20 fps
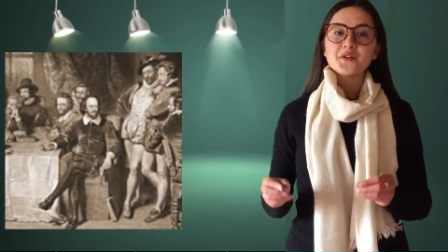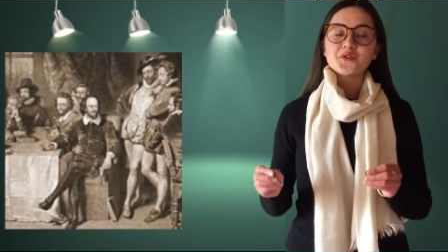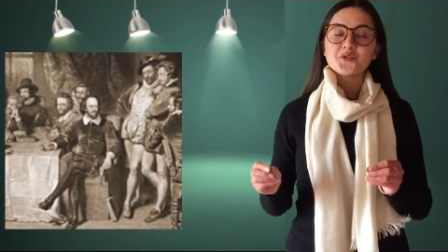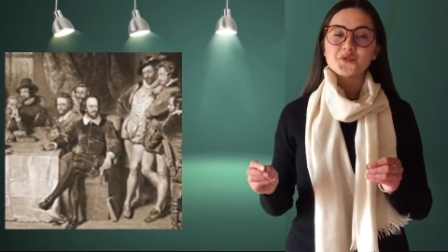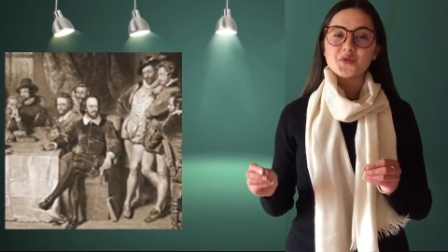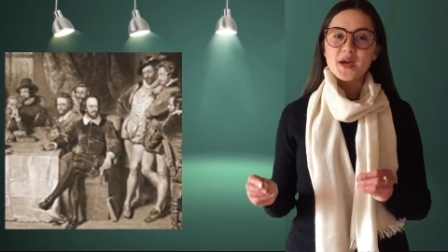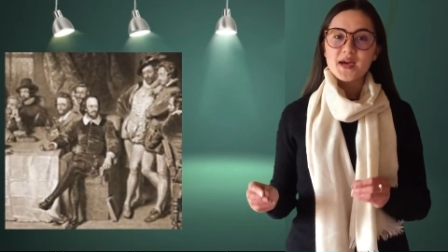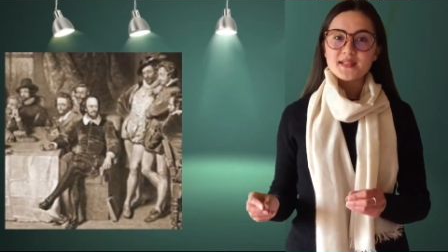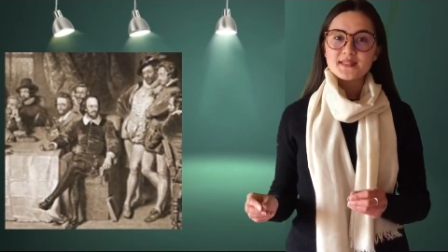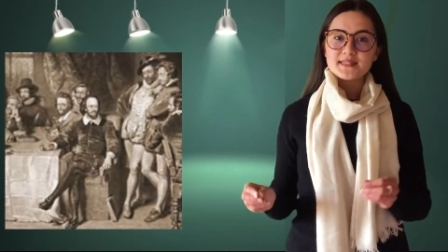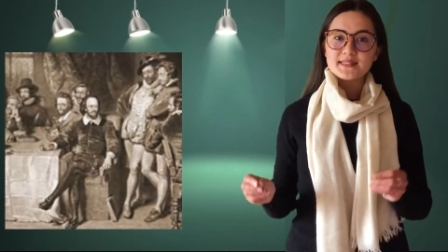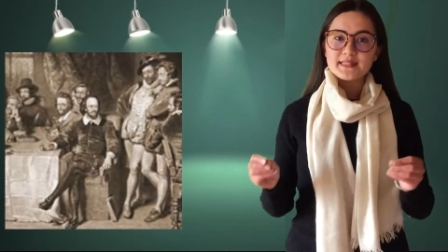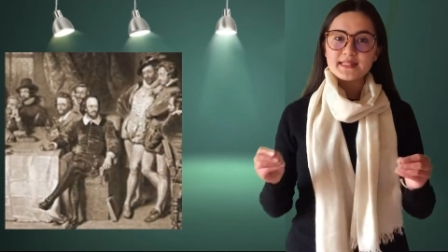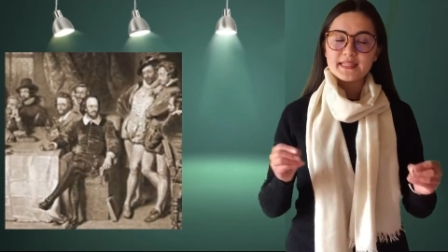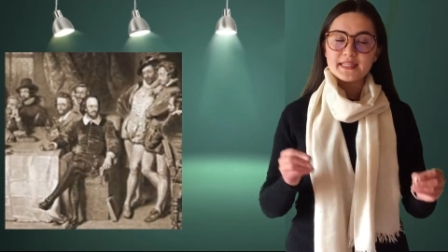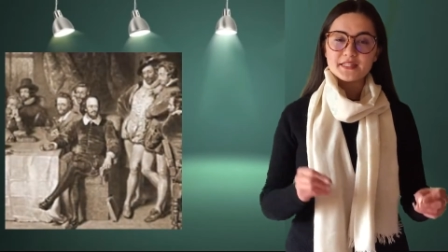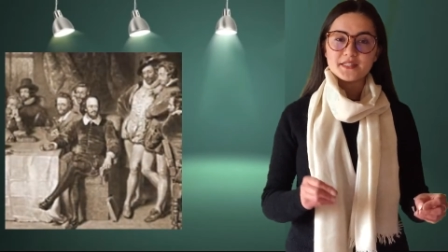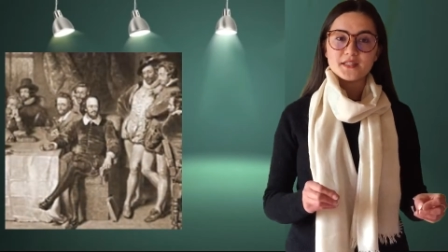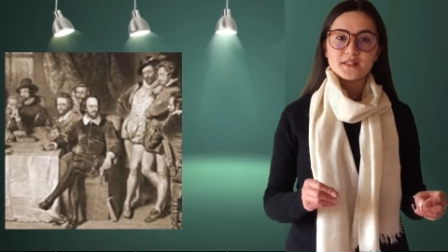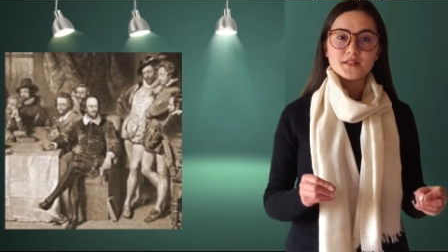
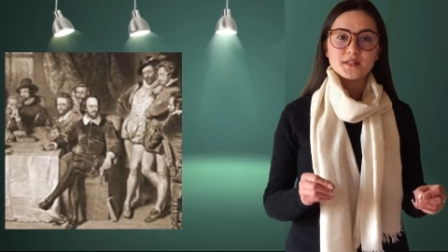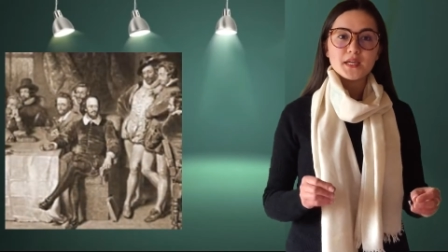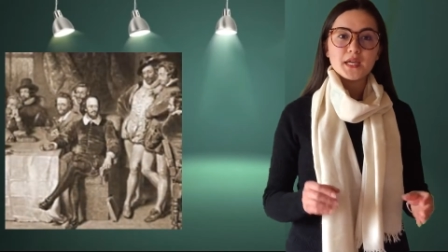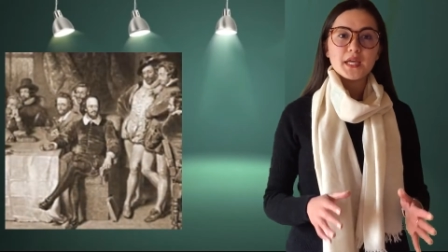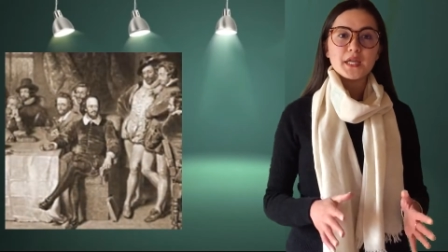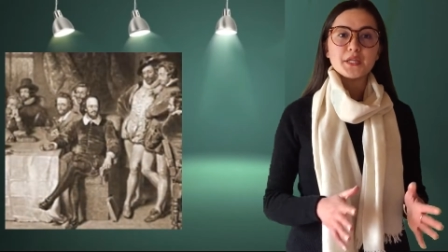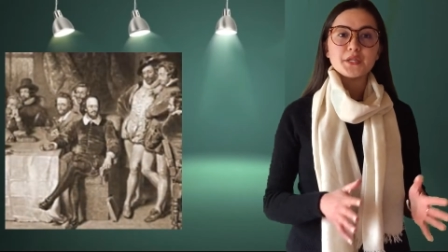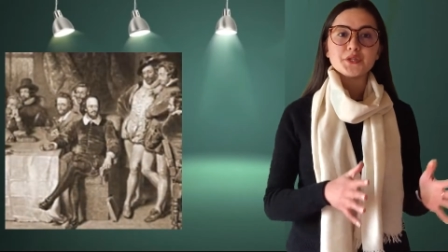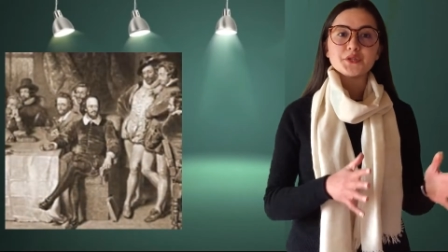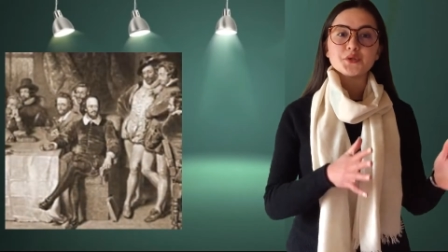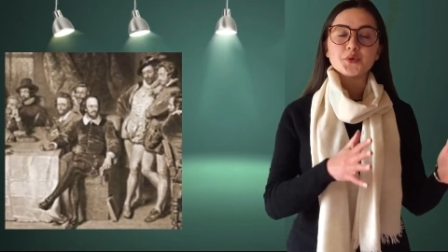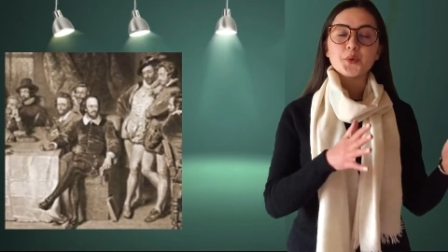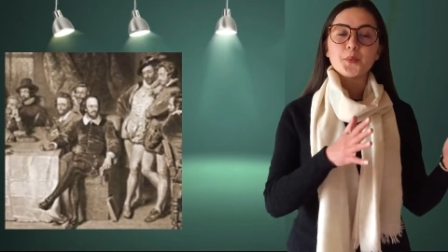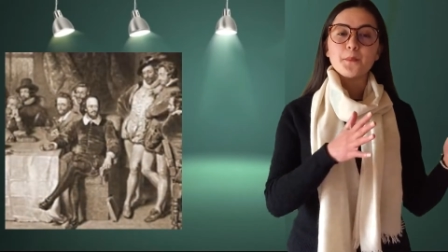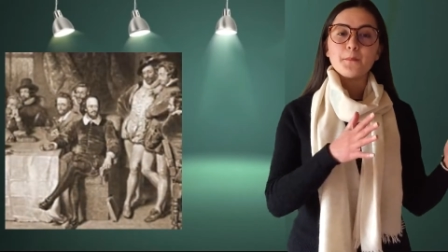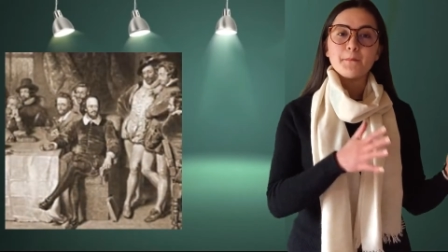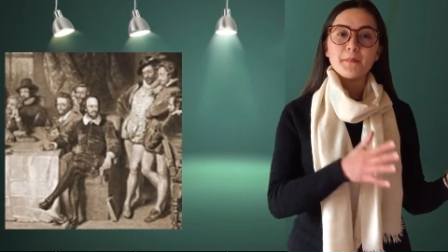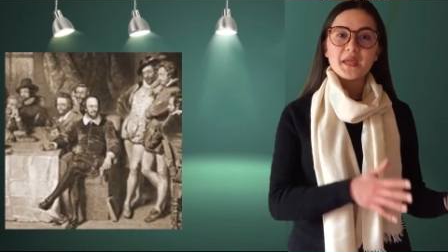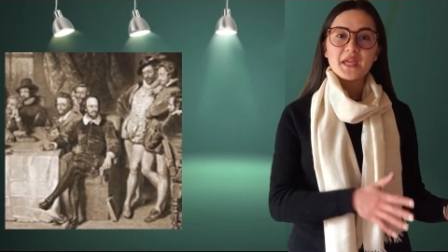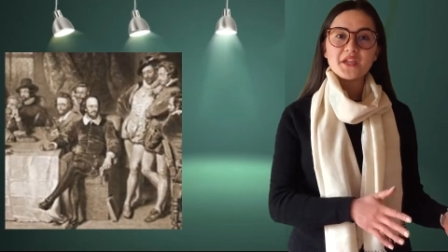translated into
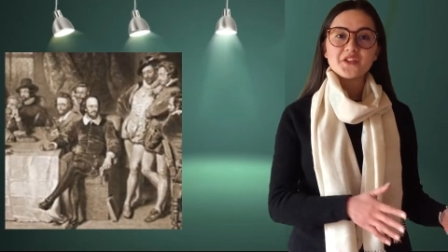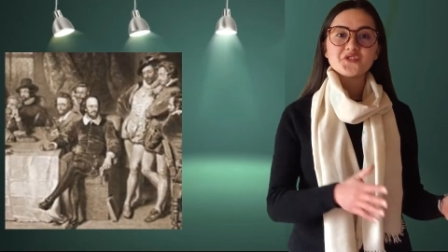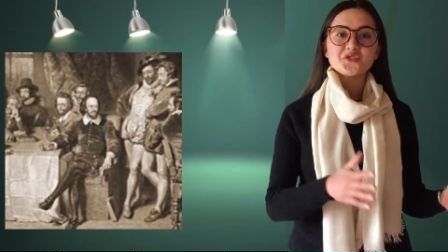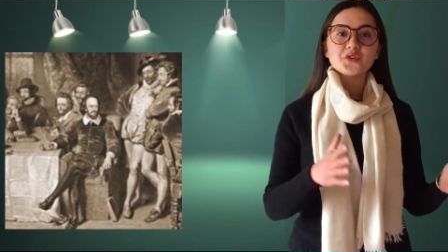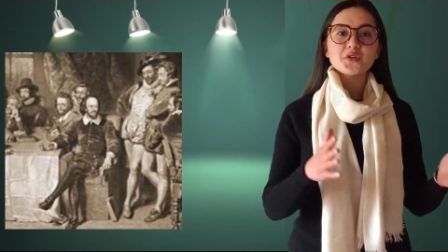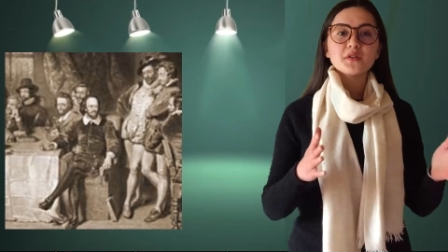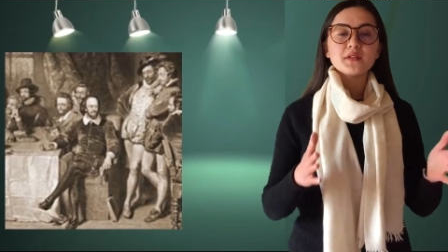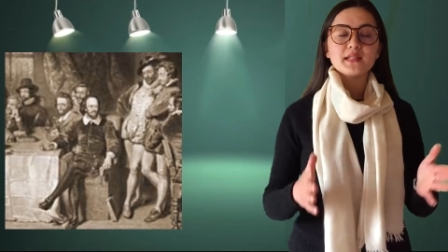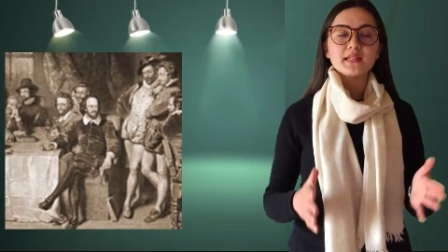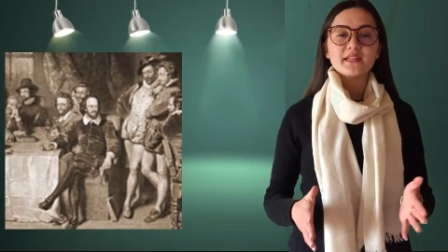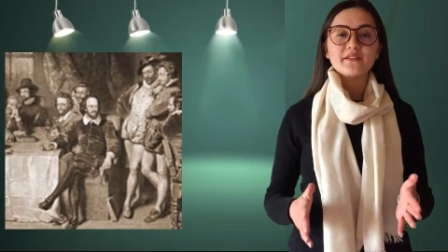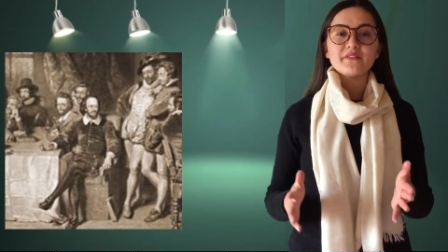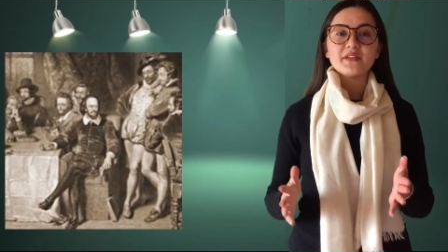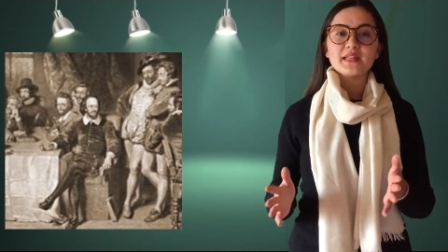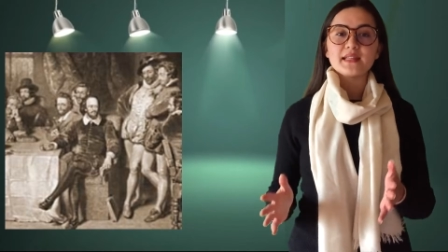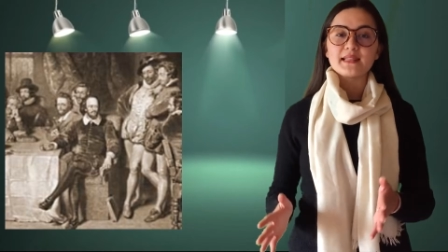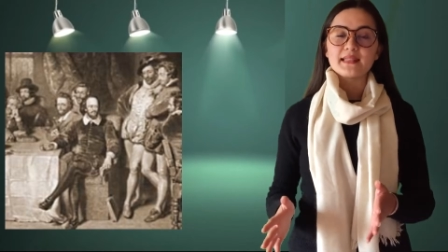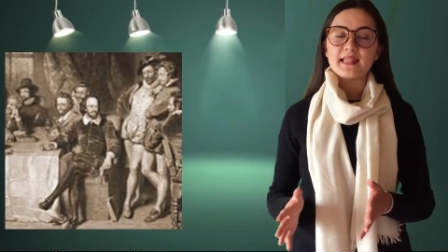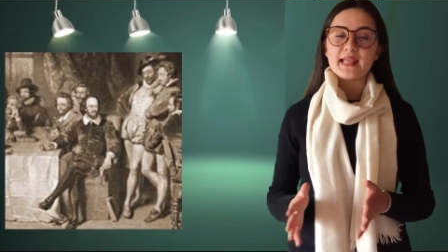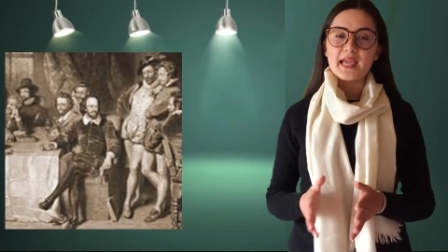major
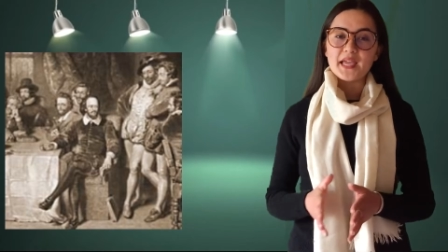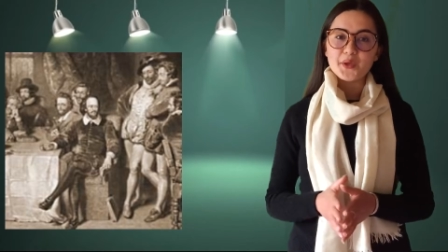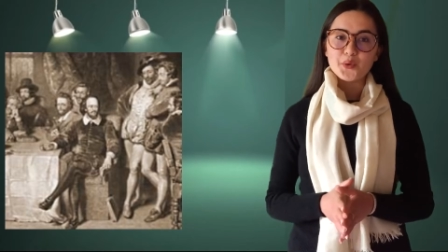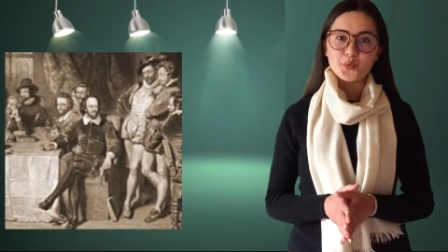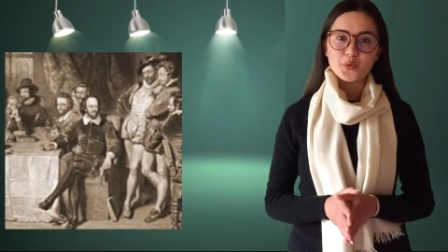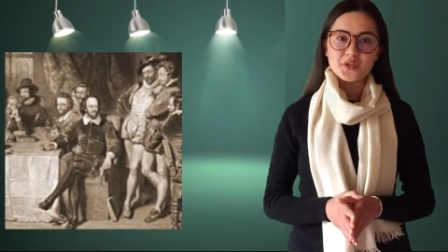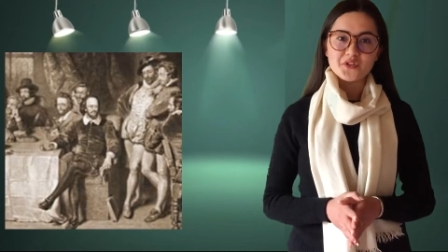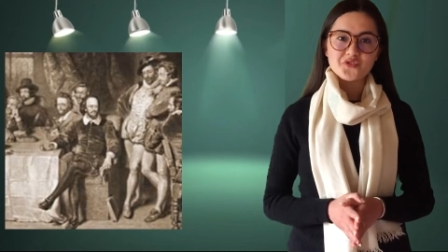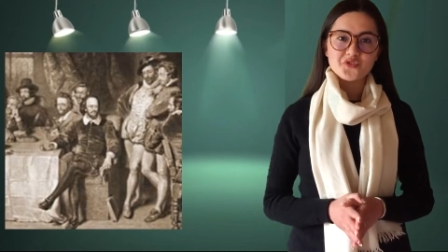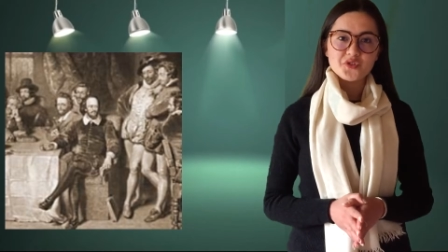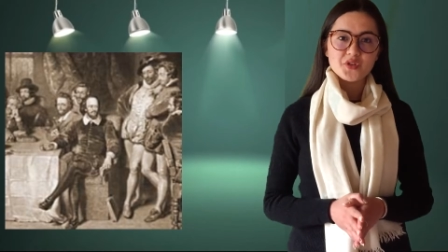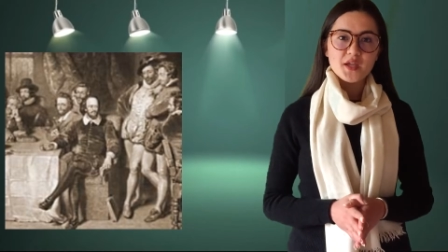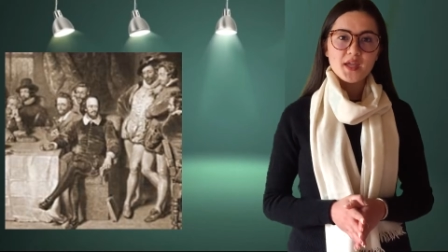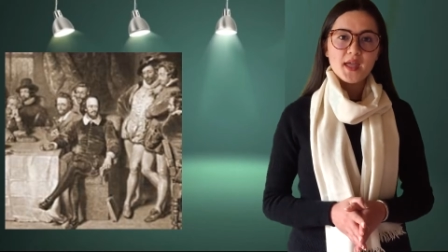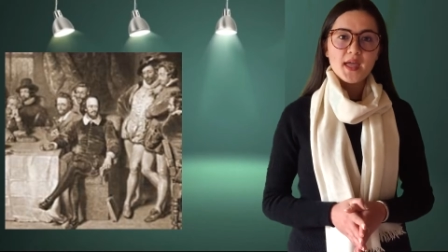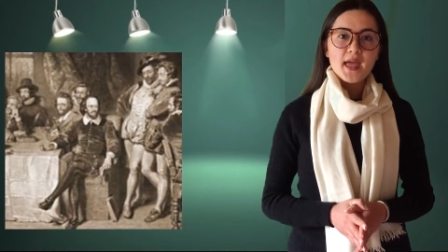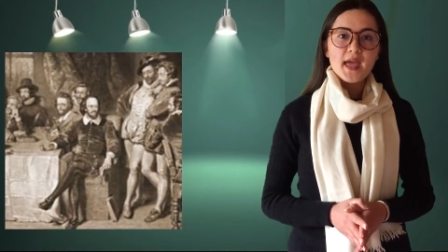living language,